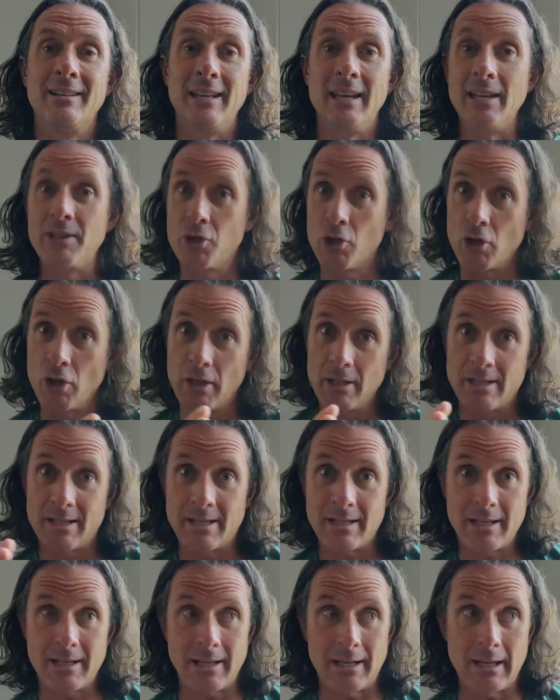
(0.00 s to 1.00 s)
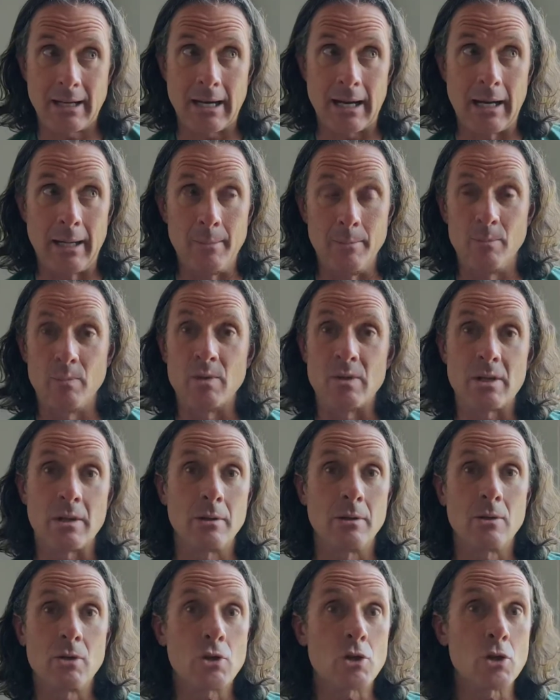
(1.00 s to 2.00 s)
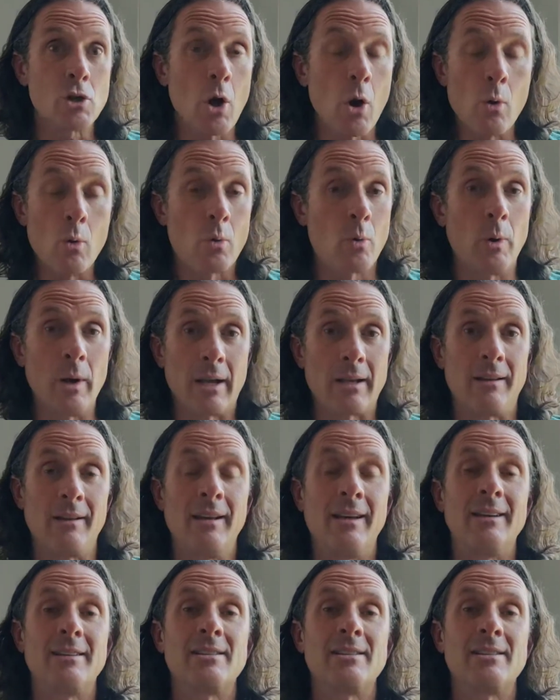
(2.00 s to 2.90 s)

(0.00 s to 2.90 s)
it just comes so quickly.